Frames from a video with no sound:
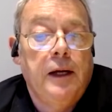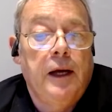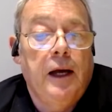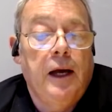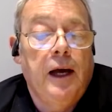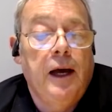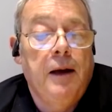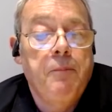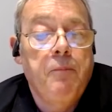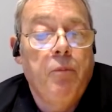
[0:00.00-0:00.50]

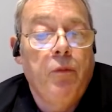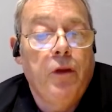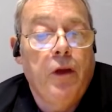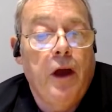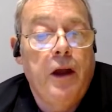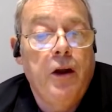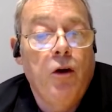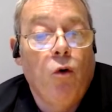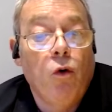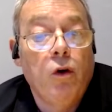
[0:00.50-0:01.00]
And
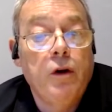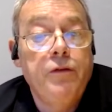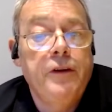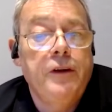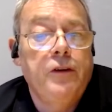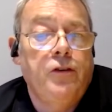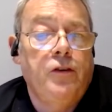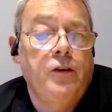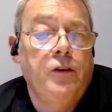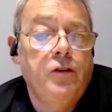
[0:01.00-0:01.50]
all of
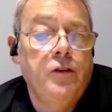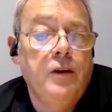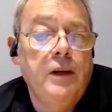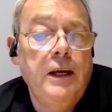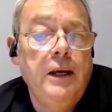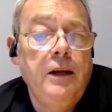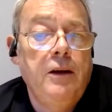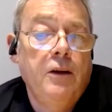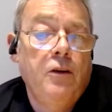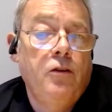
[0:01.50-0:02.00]
this is
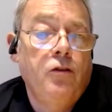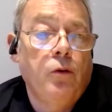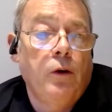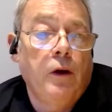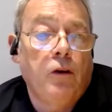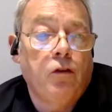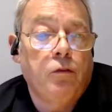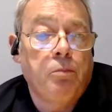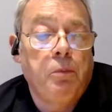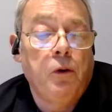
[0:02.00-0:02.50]
needed to
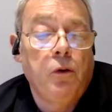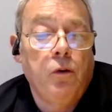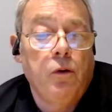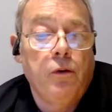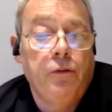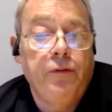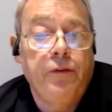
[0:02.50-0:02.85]
explore